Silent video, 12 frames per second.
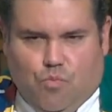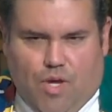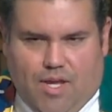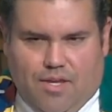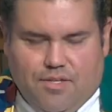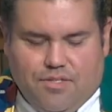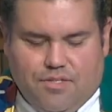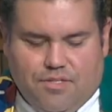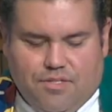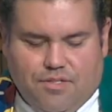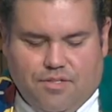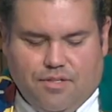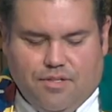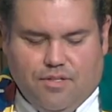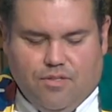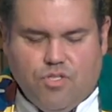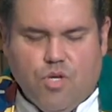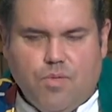ways.
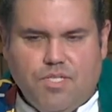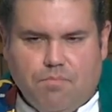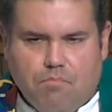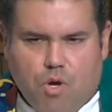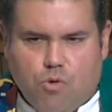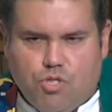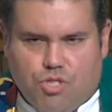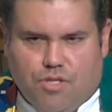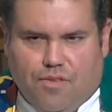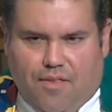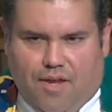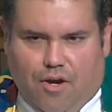There's always emotion there.